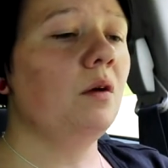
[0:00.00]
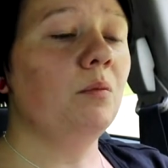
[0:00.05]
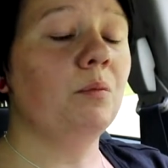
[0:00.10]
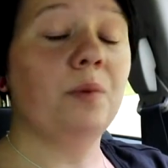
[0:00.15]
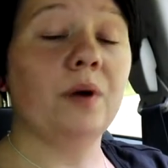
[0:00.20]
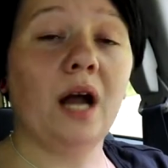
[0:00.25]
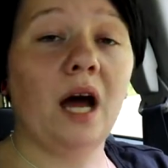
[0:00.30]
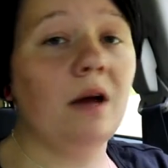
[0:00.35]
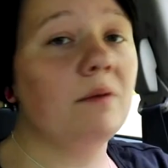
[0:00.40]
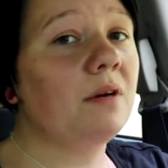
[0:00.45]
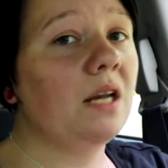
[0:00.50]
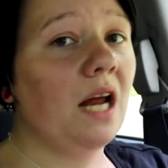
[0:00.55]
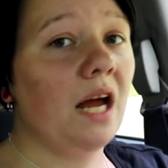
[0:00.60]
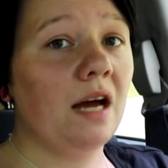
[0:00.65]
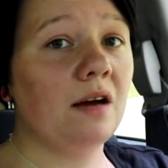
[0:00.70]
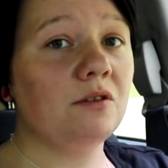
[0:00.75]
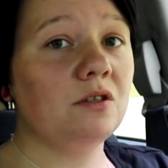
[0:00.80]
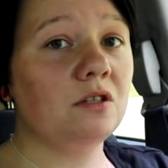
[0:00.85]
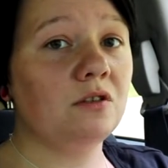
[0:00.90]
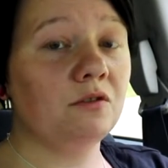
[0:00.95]
but I'm gonna
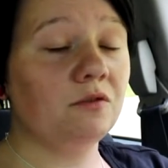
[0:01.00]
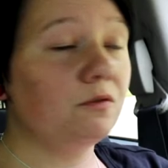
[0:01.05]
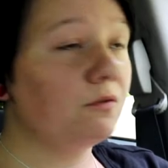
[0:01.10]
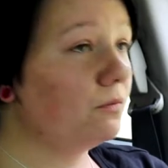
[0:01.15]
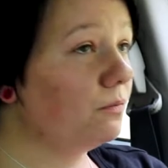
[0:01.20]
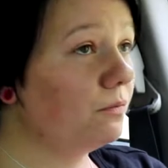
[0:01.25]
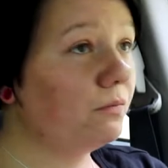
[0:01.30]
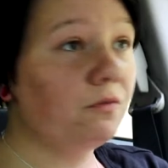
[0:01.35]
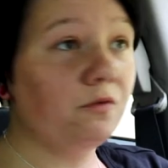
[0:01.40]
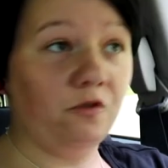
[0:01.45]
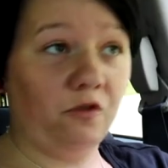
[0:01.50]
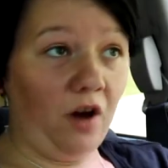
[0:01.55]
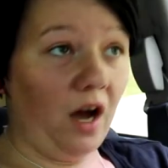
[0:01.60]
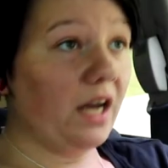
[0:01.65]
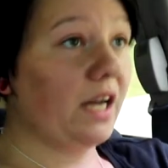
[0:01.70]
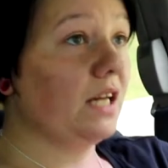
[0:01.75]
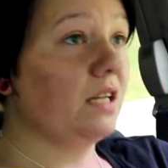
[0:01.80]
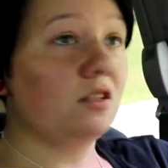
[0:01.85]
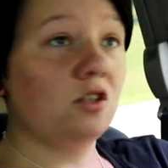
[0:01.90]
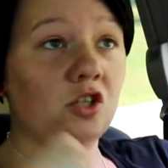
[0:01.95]
have to
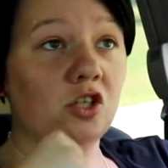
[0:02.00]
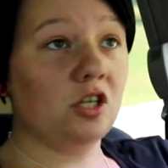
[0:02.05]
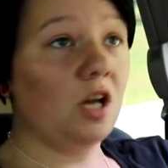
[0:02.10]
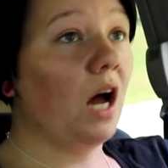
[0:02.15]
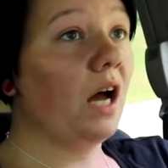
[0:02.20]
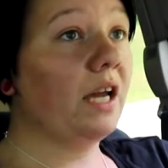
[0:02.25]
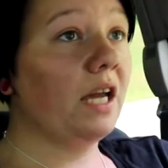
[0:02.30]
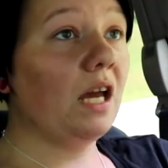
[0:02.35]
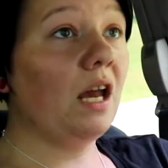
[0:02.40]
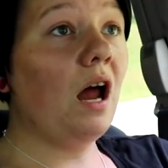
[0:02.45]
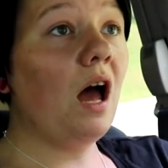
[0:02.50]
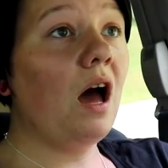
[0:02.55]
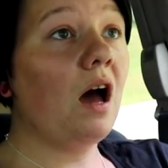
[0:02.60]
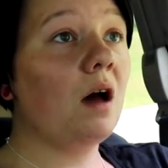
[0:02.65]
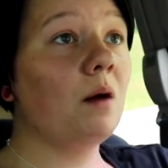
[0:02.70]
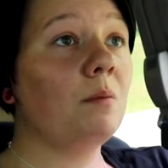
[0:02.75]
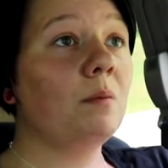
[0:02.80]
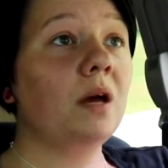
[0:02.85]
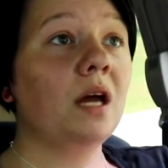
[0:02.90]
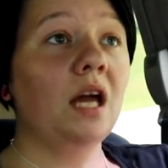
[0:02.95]
fucking suck it
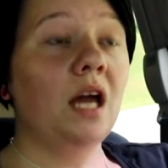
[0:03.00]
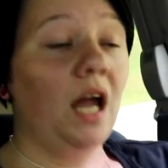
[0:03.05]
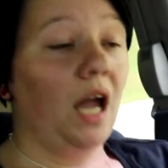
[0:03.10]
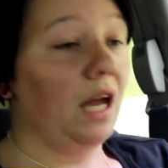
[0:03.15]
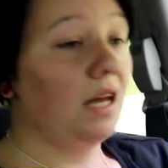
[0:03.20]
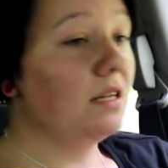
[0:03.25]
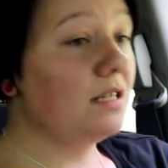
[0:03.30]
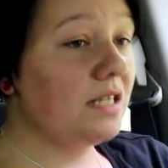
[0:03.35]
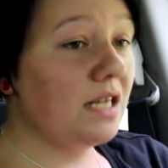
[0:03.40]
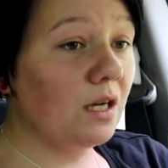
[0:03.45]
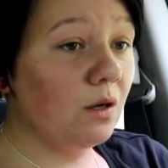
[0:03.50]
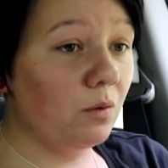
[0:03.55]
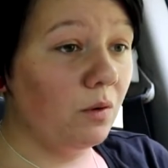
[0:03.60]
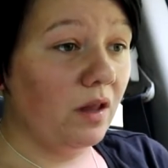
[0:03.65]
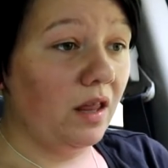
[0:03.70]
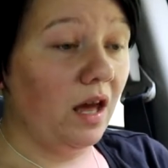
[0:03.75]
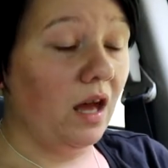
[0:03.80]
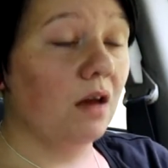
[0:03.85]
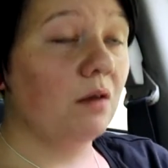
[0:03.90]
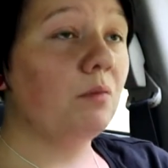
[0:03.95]
up and deal
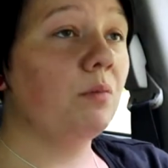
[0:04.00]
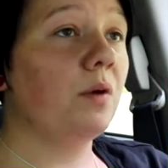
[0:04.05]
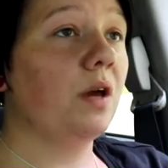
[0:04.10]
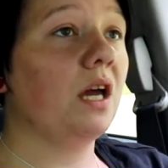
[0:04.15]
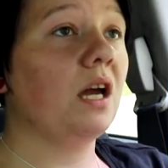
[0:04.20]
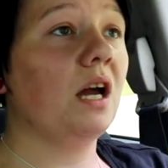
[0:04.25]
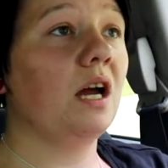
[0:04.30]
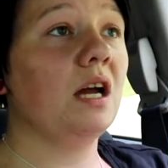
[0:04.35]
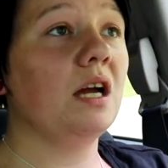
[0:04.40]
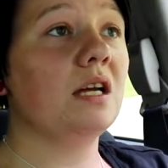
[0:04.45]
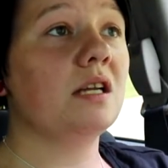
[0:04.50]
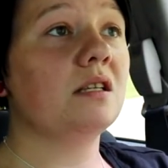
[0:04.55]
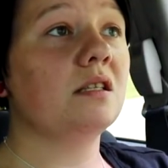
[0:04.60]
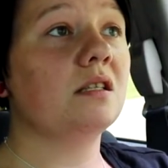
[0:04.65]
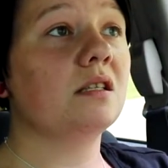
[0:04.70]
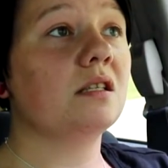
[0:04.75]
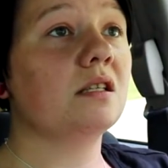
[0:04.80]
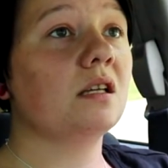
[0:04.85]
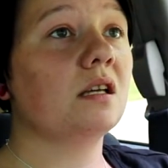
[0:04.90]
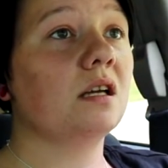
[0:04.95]
with it,
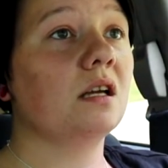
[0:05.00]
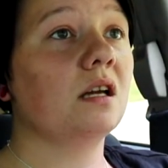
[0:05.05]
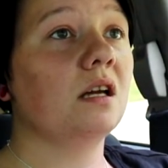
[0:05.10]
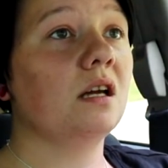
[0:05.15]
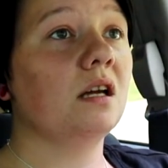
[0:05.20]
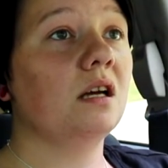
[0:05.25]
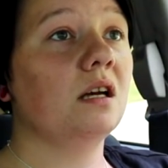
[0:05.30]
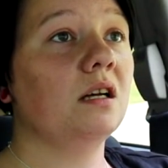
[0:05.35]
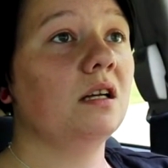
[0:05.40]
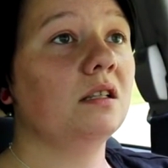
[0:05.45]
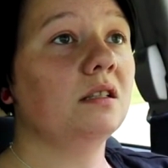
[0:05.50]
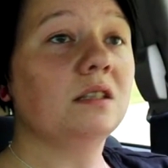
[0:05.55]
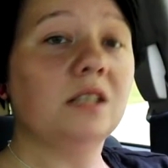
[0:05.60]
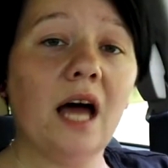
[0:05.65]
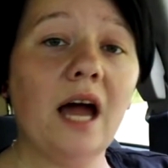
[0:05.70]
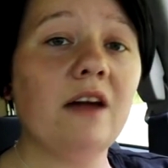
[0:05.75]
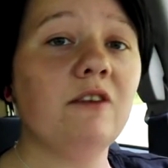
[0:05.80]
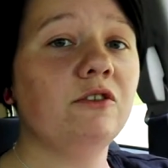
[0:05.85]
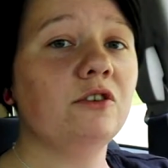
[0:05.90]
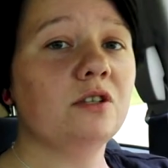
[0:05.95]
because
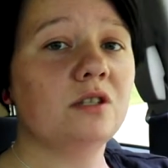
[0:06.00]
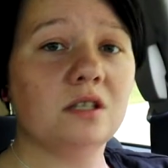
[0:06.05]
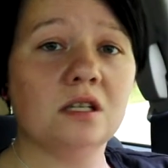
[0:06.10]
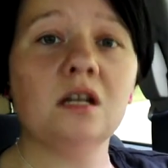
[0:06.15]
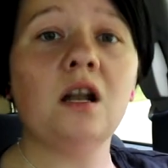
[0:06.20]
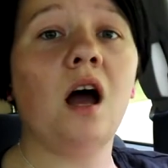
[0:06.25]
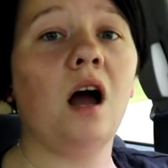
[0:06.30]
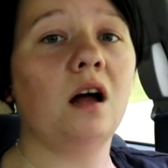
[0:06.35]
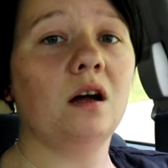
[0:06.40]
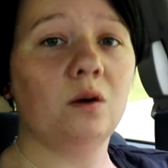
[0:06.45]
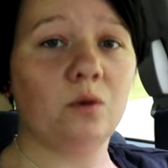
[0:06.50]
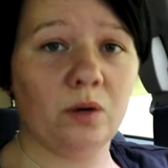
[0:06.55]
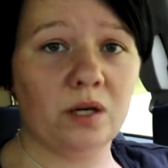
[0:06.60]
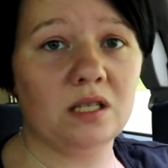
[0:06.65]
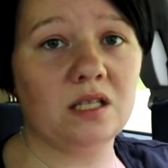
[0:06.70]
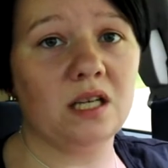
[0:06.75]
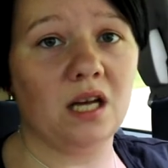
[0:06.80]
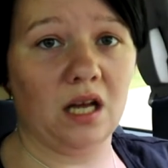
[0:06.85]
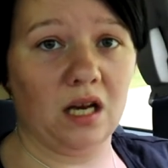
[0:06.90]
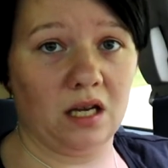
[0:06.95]
life is not going
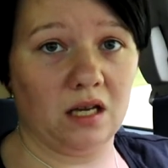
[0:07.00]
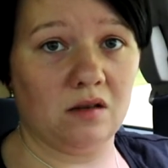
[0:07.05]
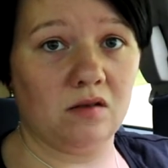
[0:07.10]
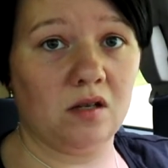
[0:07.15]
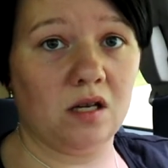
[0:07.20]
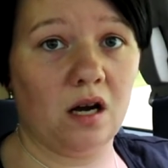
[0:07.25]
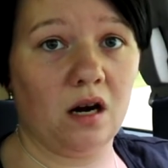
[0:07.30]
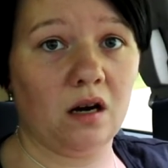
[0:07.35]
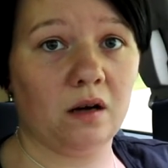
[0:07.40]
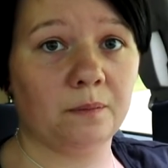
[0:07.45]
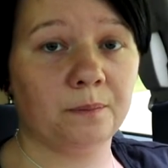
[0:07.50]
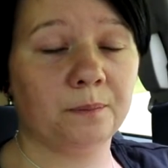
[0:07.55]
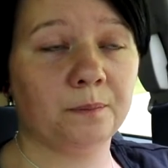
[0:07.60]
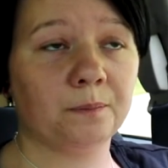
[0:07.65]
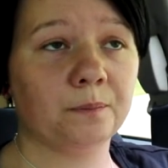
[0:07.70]
to get easier.